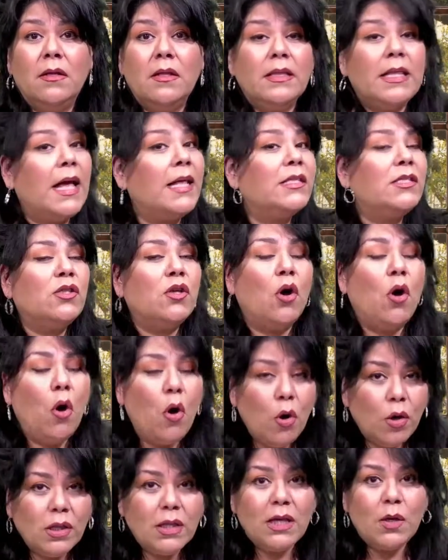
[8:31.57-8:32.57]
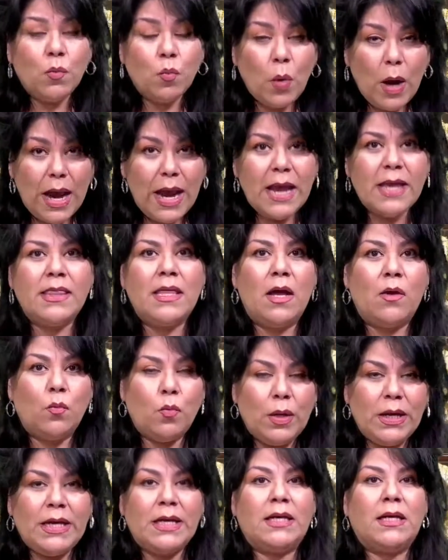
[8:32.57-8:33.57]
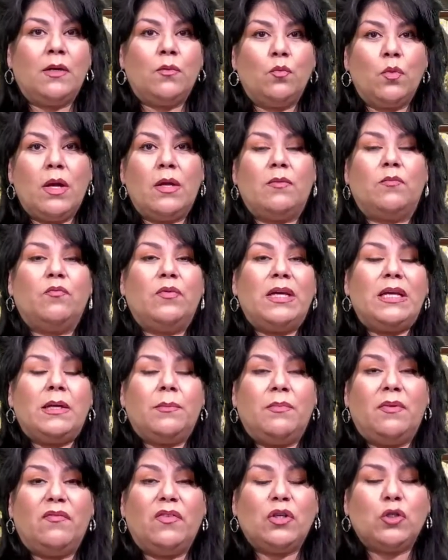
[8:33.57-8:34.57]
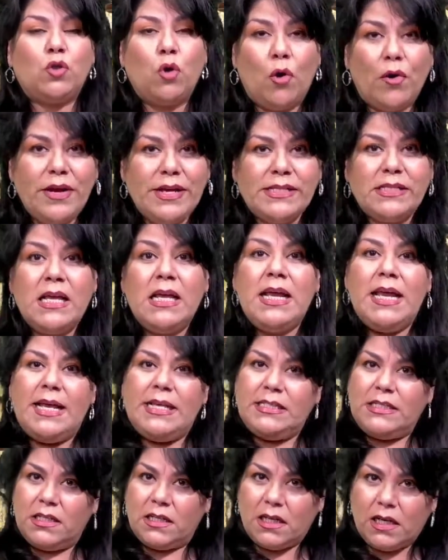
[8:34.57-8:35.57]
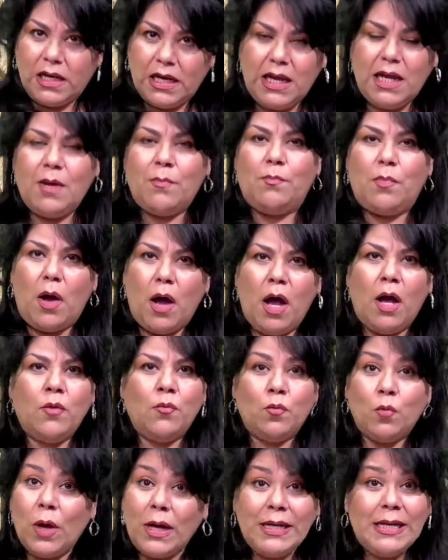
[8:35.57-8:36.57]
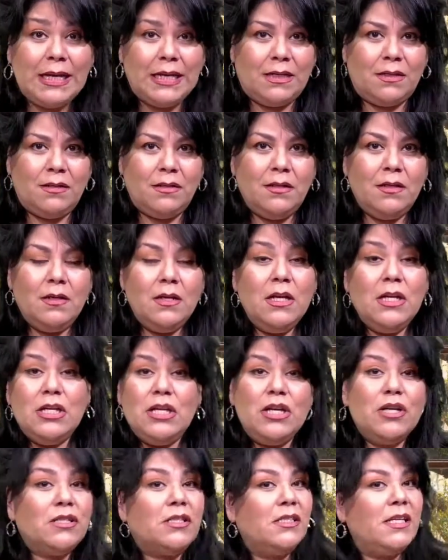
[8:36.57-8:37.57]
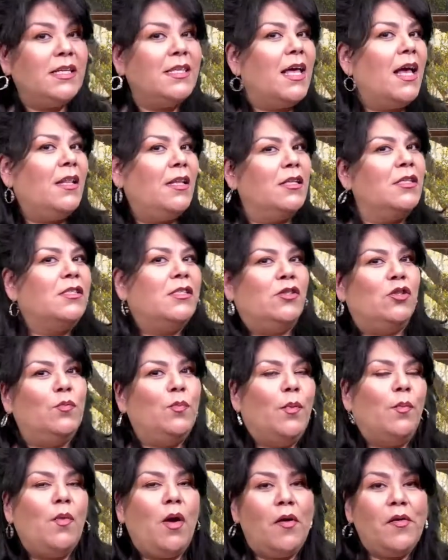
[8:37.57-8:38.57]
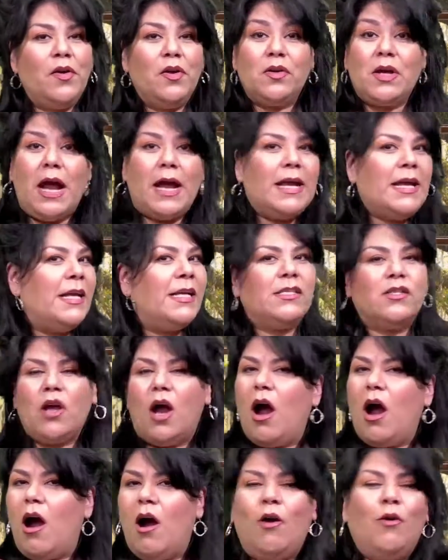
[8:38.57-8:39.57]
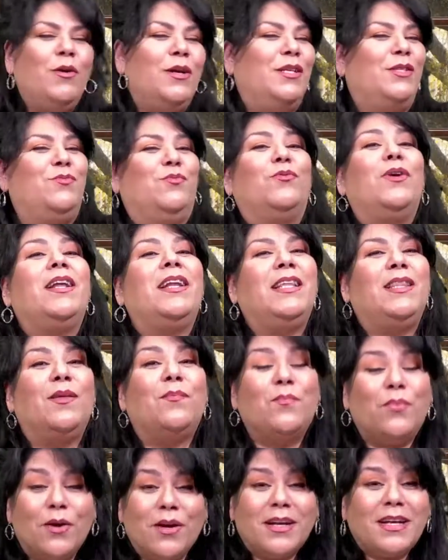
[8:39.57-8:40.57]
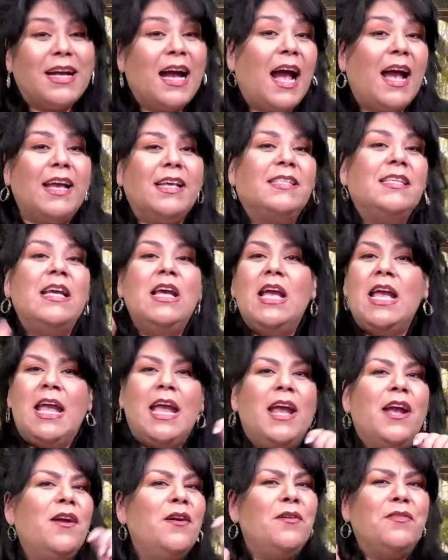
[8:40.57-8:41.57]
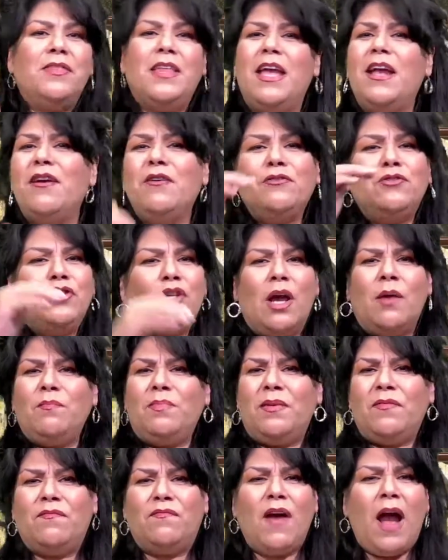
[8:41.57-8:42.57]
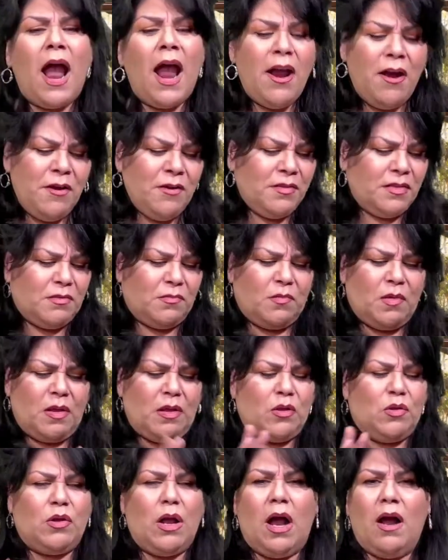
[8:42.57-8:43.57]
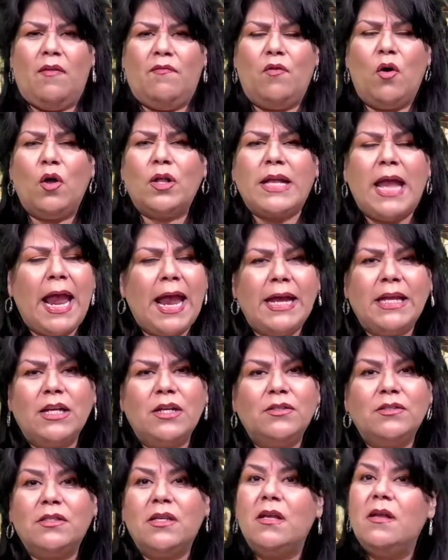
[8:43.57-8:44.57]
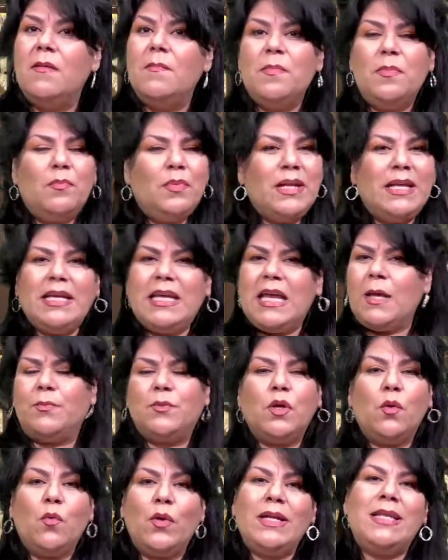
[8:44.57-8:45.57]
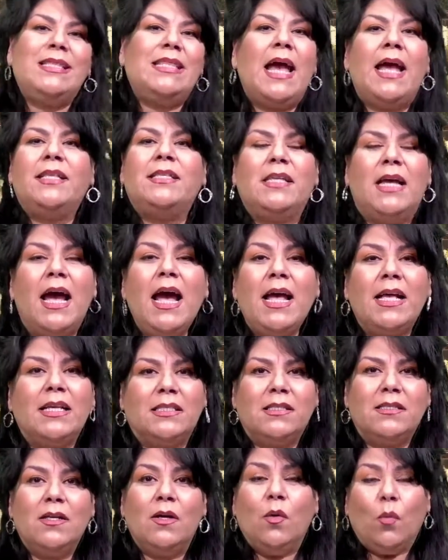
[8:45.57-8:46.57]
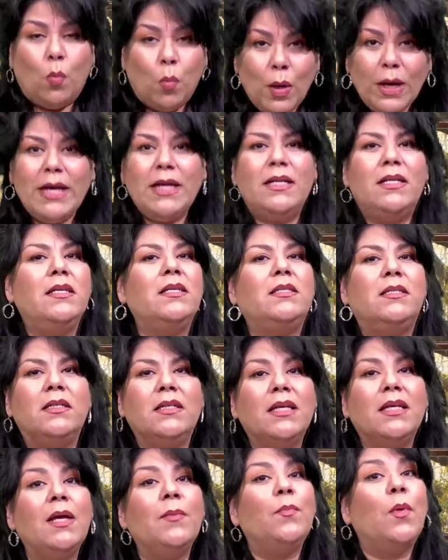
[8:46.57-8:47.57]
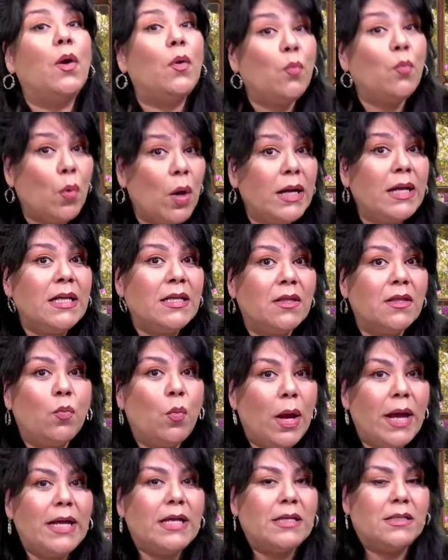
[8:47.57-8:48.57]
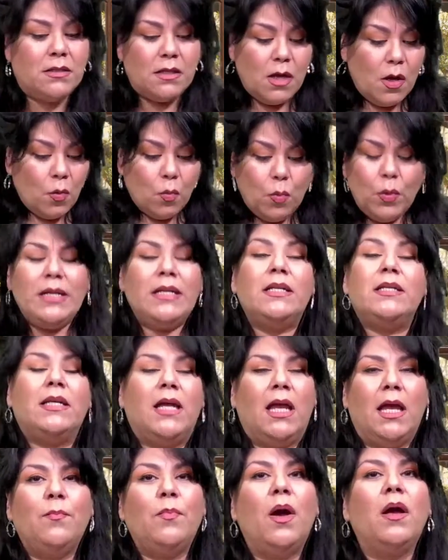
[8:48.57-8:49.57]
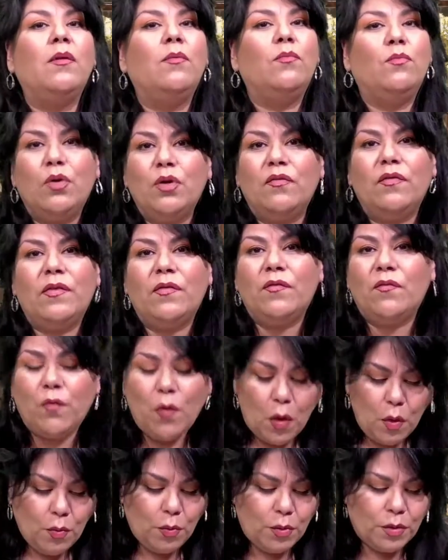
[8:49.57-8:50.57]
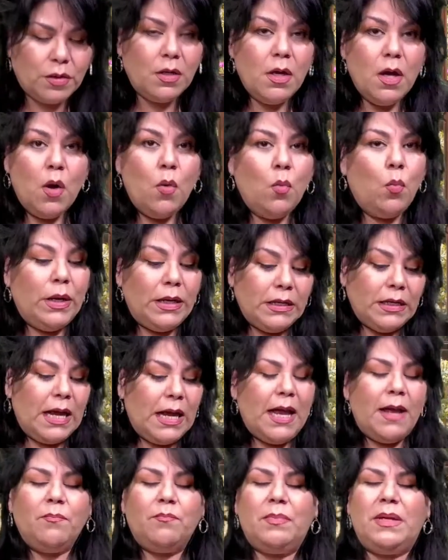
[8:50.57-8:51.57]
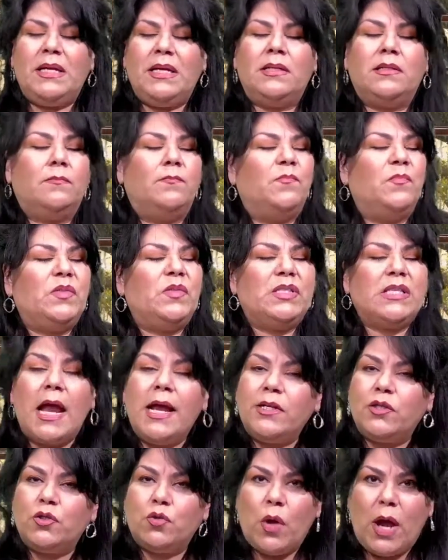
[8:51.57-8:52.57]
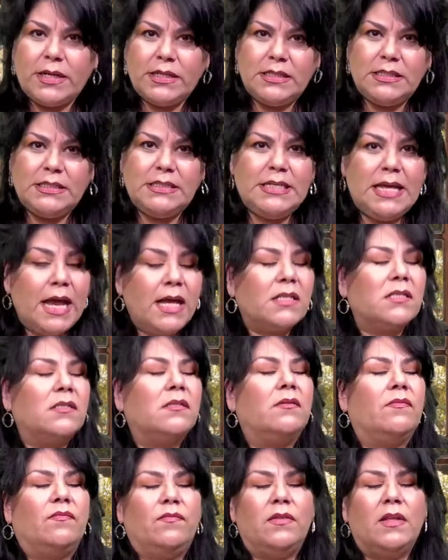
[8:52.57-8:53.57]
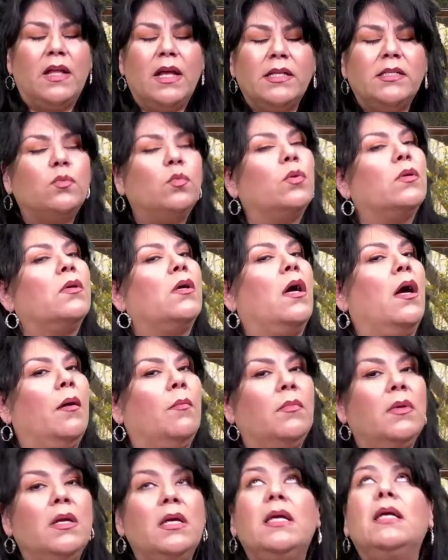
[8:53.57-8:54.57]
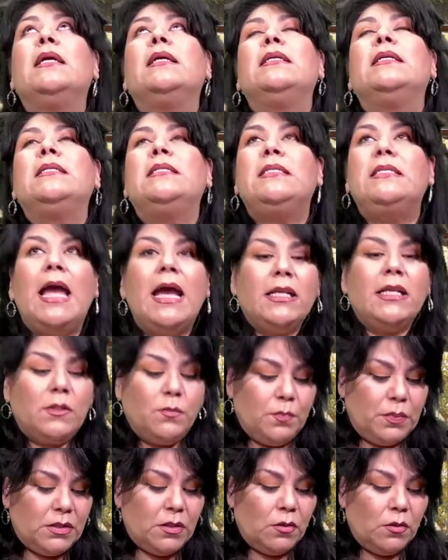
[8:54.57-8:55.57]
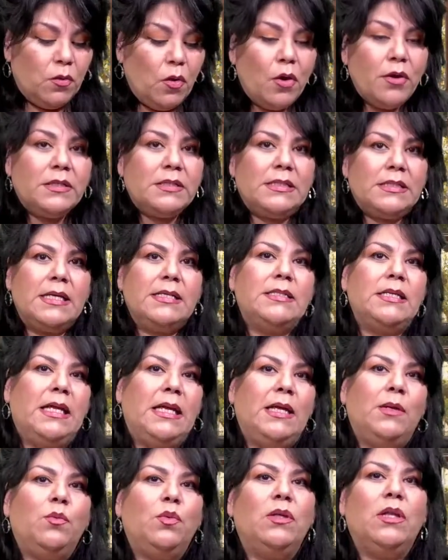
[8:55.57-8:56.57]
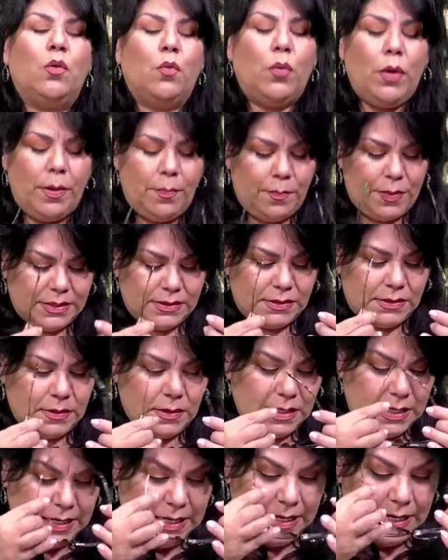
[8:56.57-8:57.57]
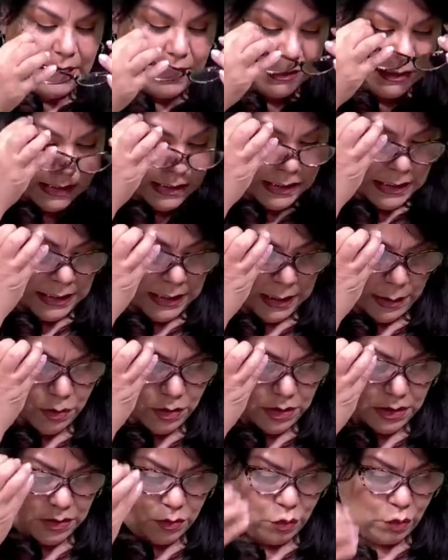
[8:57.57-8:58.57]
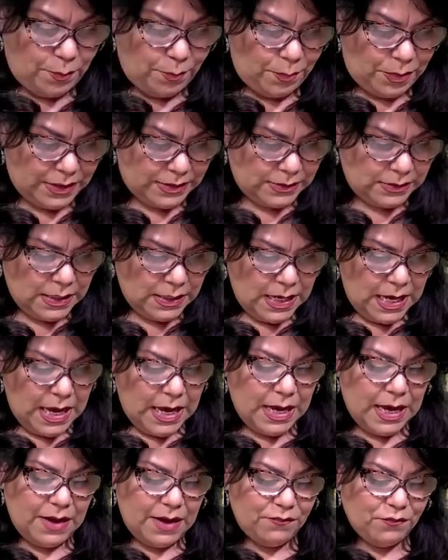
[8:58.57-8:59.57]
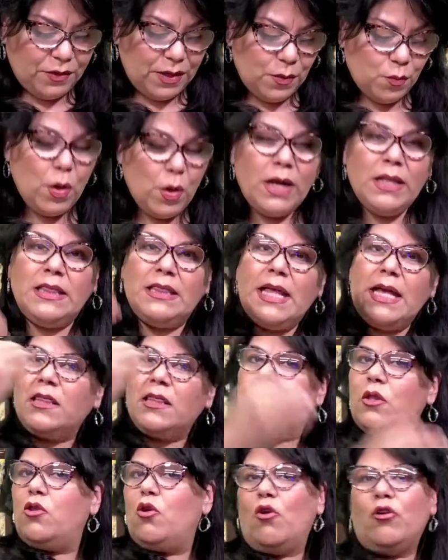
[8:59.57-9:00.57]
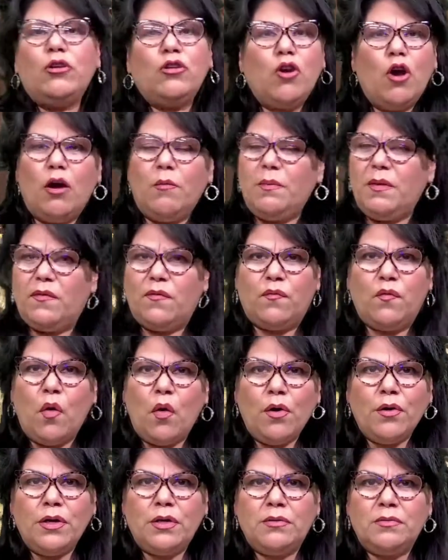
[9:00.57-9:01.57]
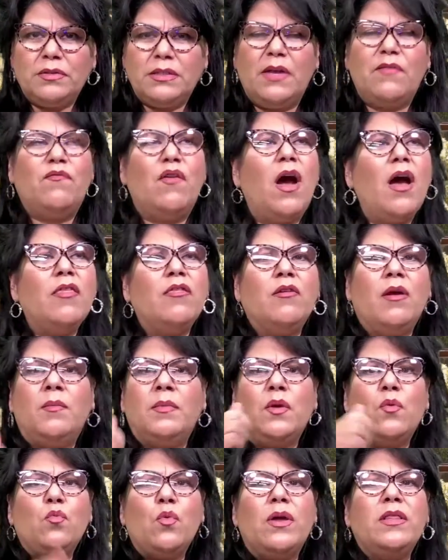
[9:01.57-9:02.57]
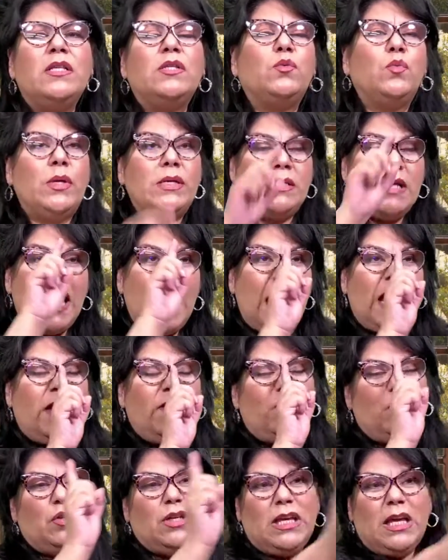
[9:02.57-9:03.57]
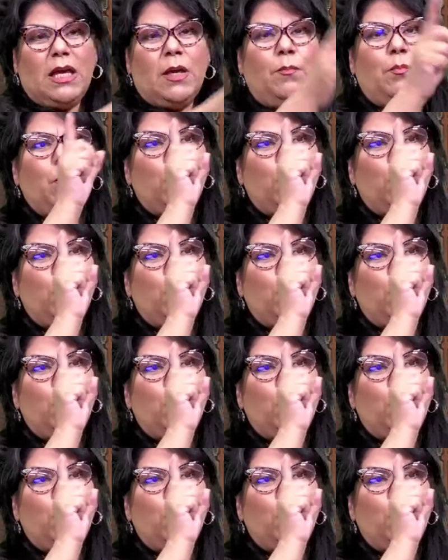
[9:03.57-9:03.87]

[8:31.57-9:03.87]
That's the only way that we can we can be victorious is to keep on running. You see that little Super Mario guy? He's always running. The poor guy, here, there, jumping fire, uh, volcanoes, but he keeps on running. That's us. We need to keep on running the race. We need to keep on moving forward. We can't be sidetracked. Yes, floods will come. Yes, but the Lord says that He will equip us. He said that He will equip us if we run. Let the Lord go before you. Say, Father, I'm going to run this race. And if you keep